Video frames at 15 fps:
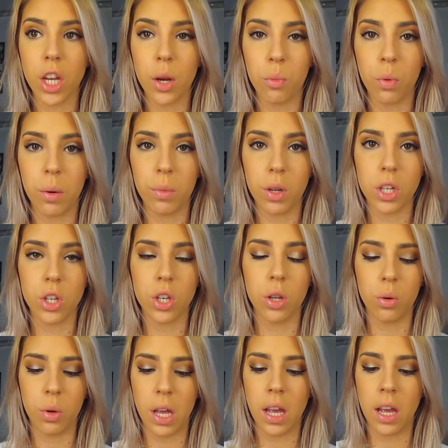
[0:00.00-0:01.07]
line, what I'm going to
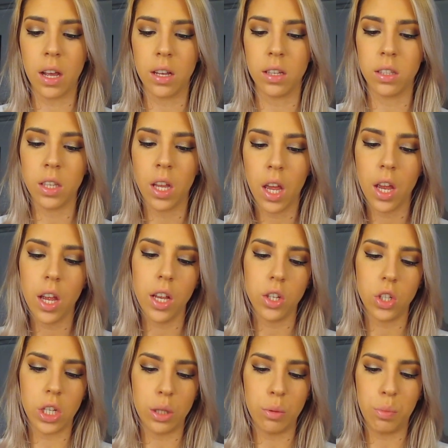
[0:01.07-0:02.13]
do is
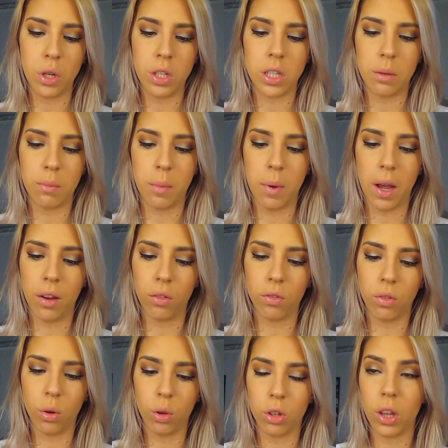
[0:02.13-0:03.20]
just put some of my
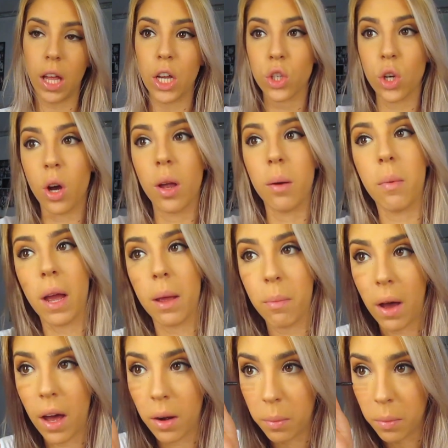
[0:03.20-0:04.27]
roller lash on my
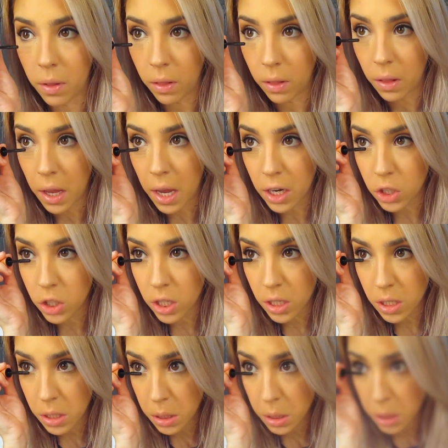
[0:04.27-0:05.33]
bottom
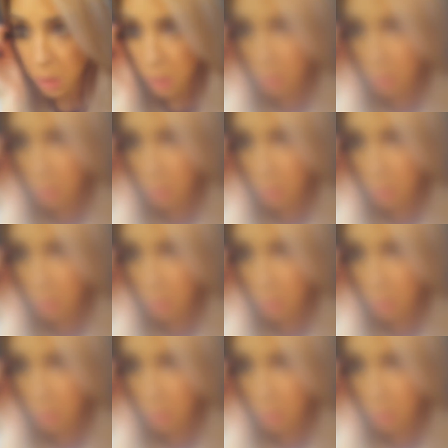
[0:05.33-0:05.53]
lashes.